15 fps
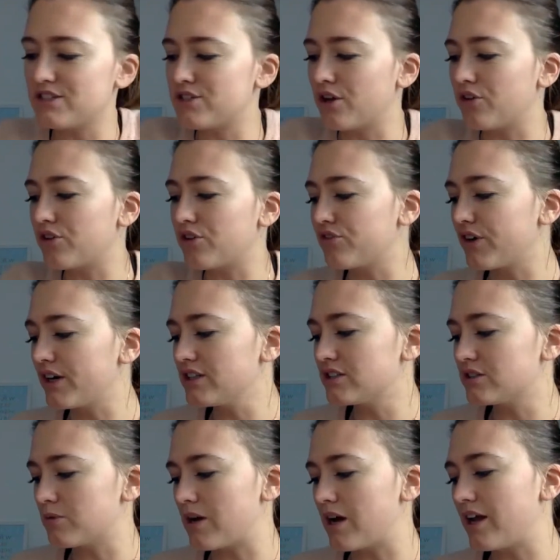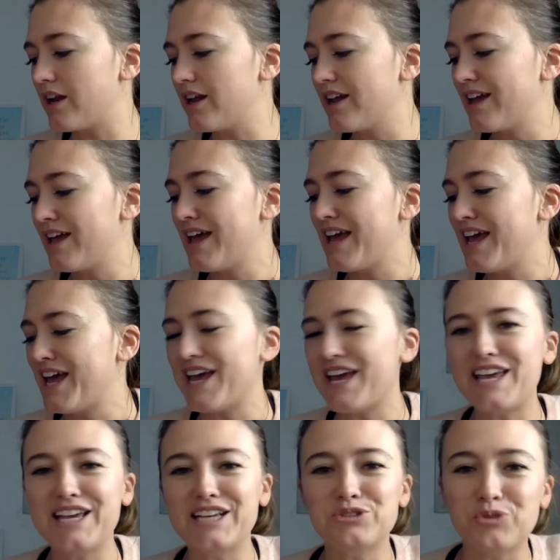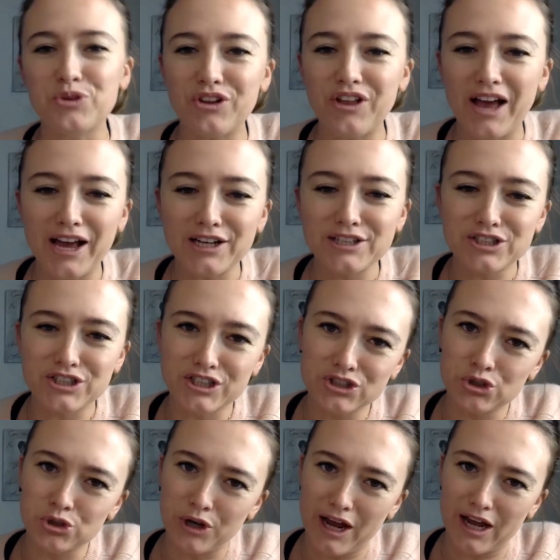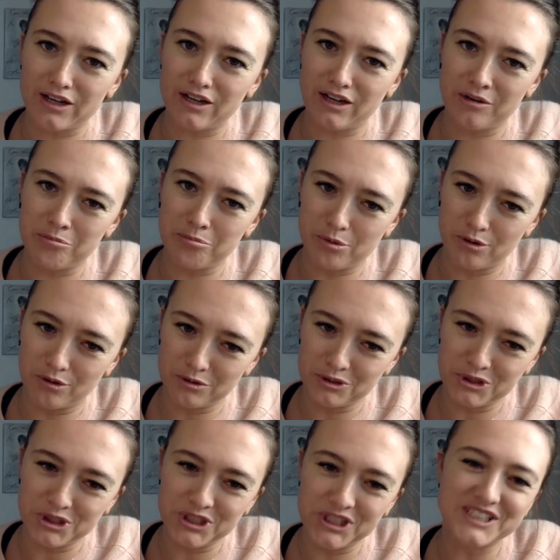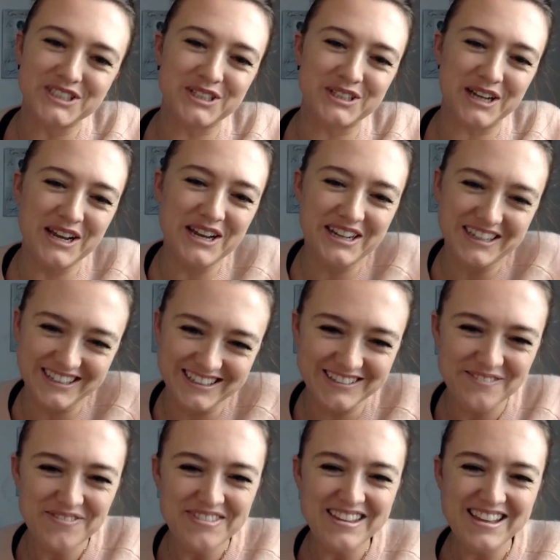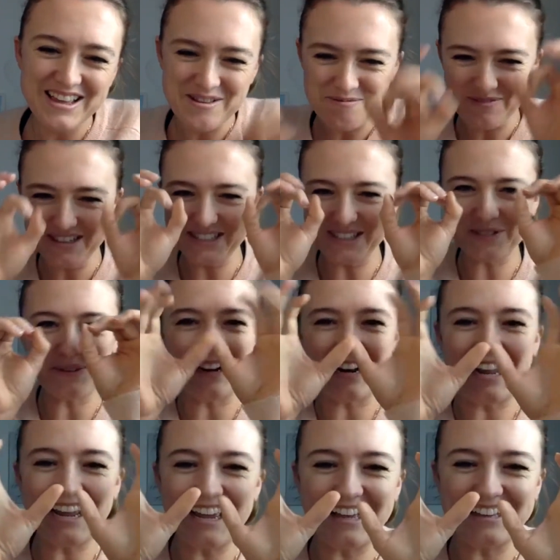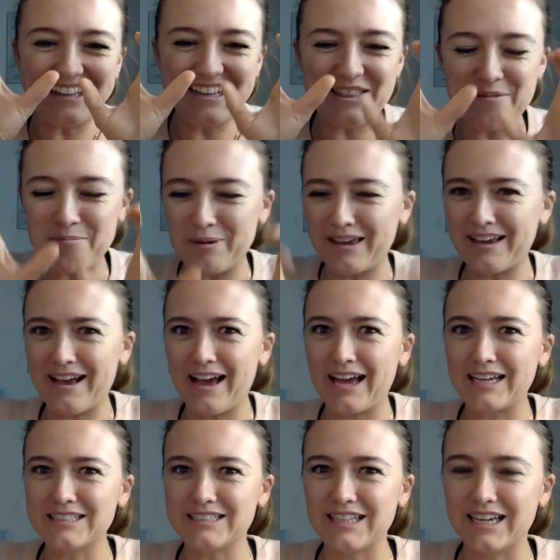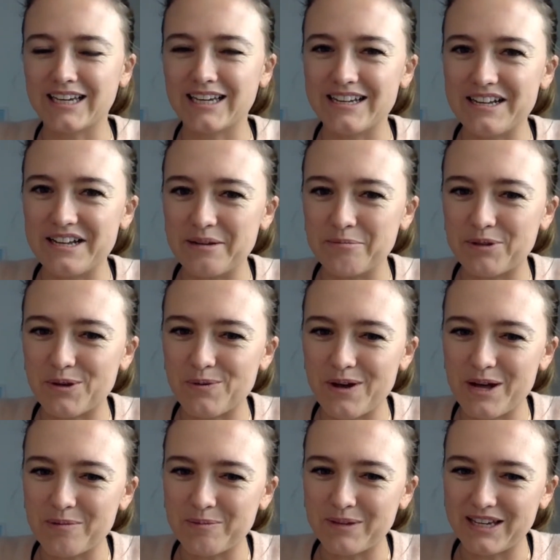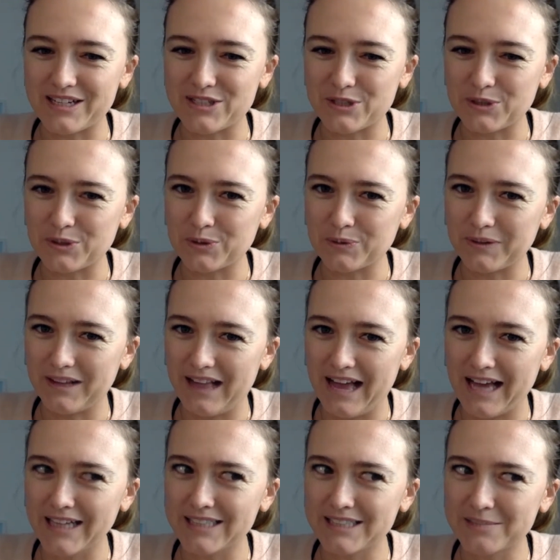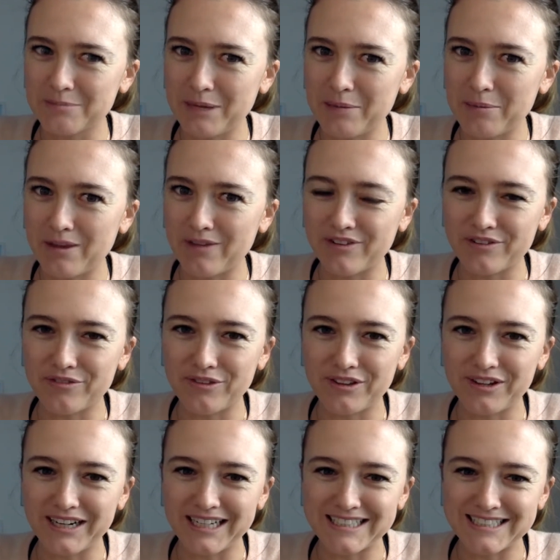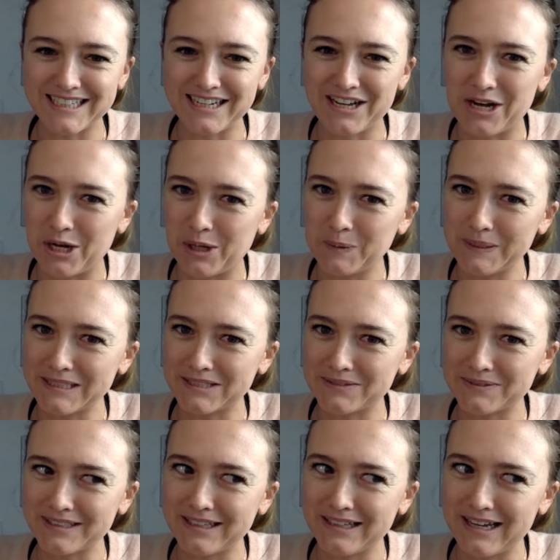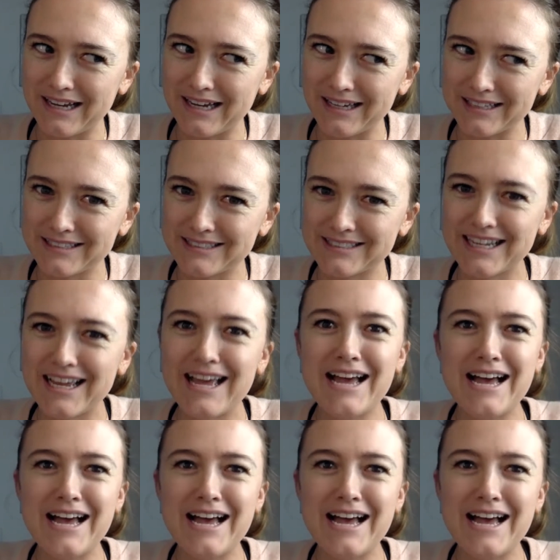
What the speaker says: So the first one is relax, contract, and bulge. So now this is where I get like the big eyes, like, you want me to relax my pelvic floor? Isn't it always relaxed?